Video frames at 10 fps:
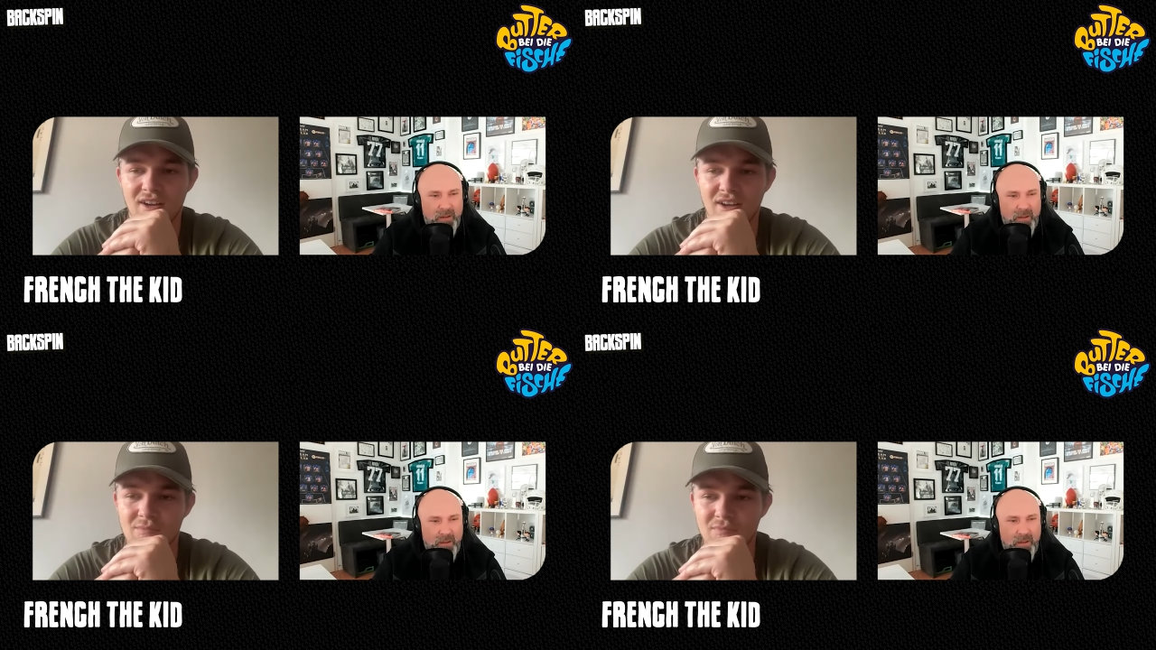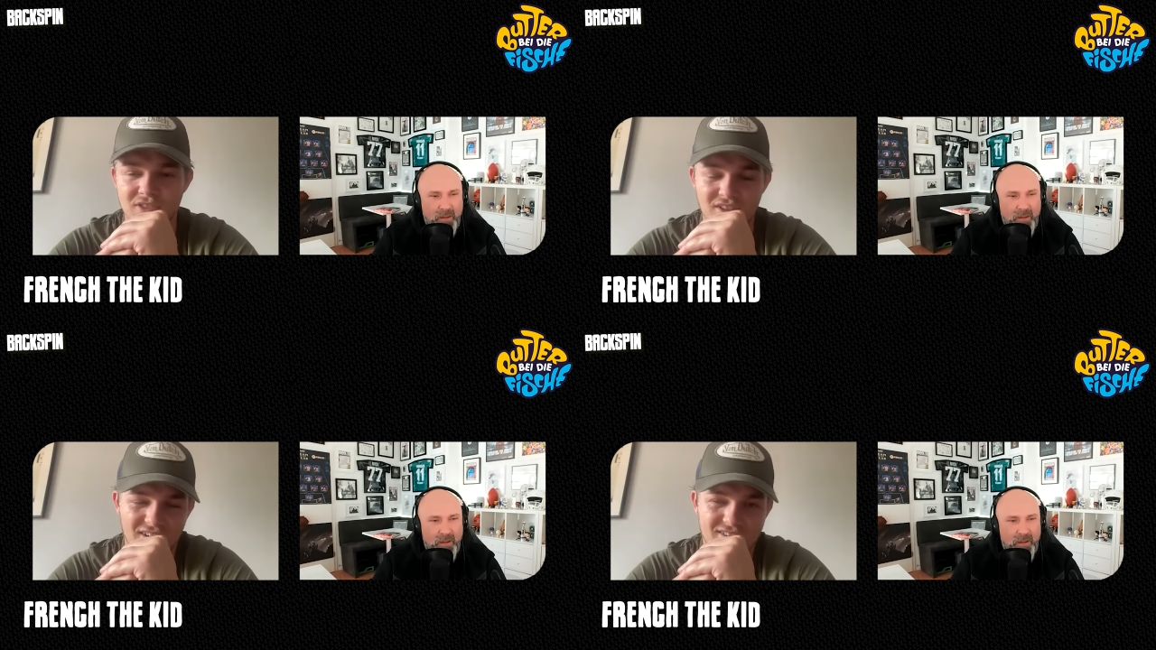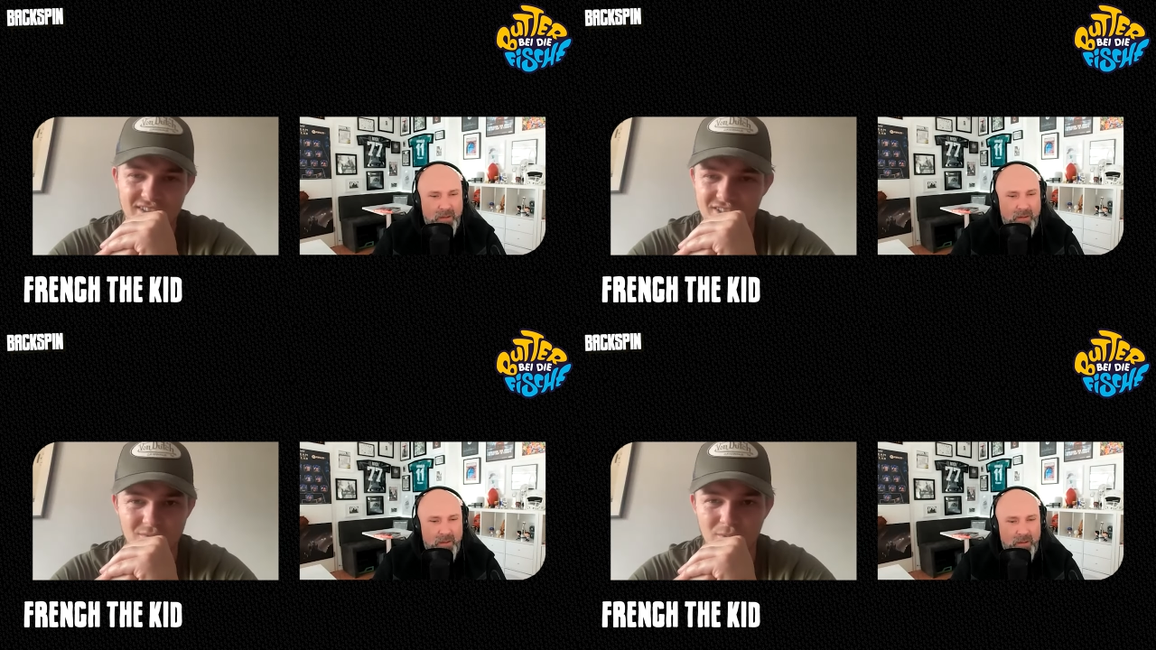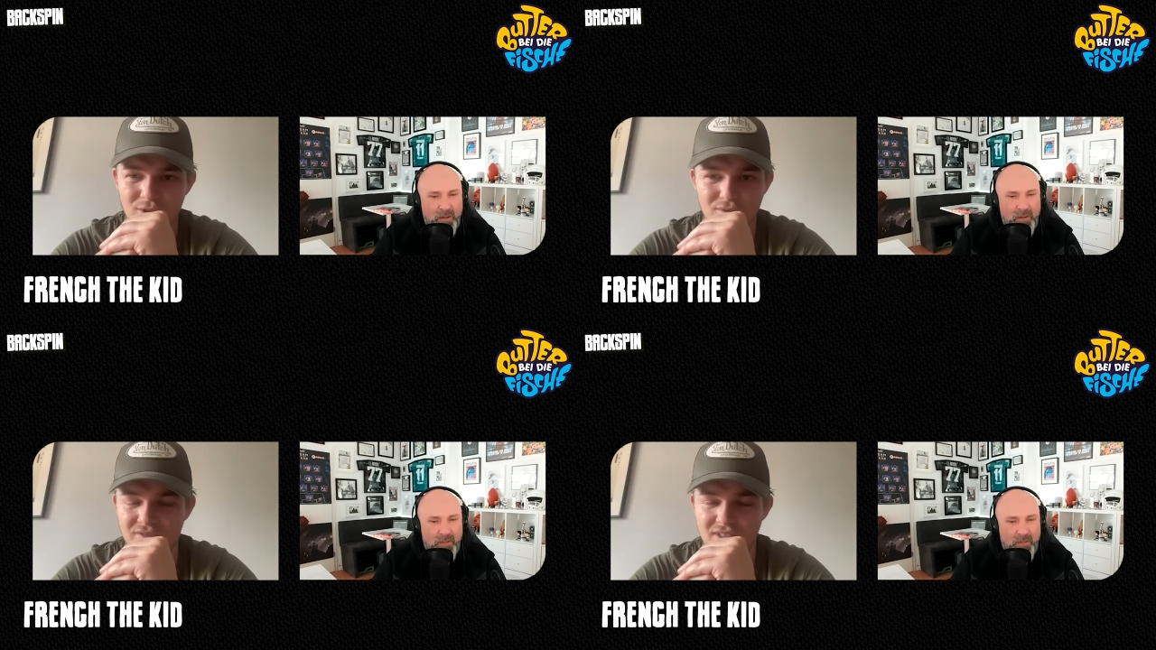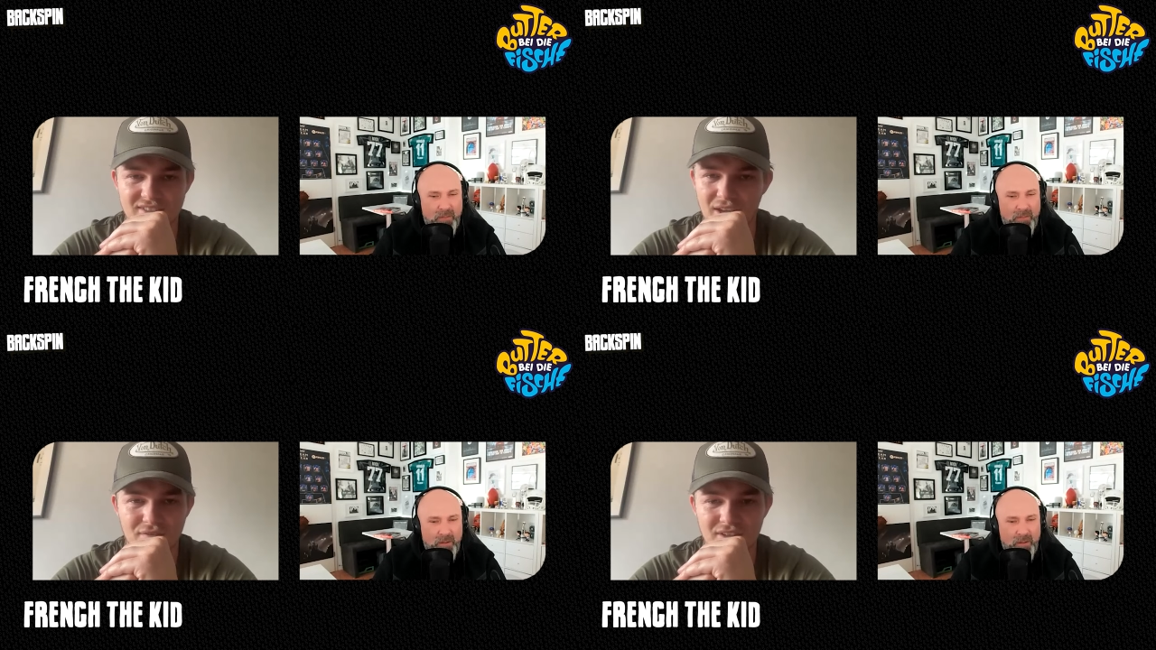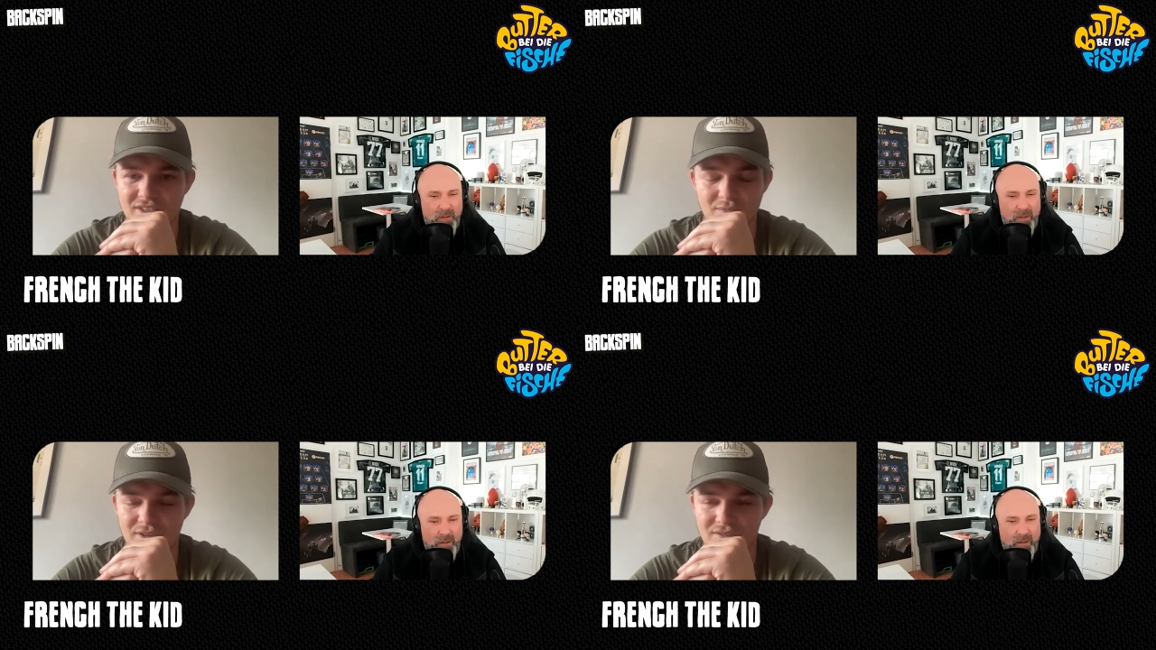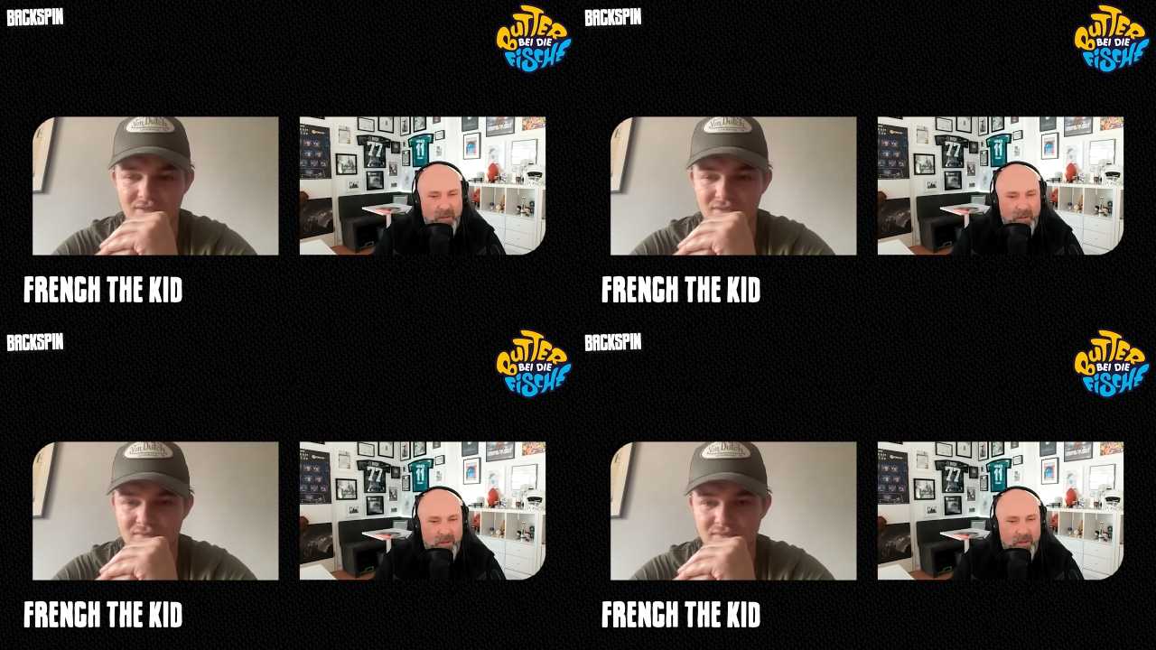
Speaker 1: Um, so it's, it's smooth. It's definitely smooth.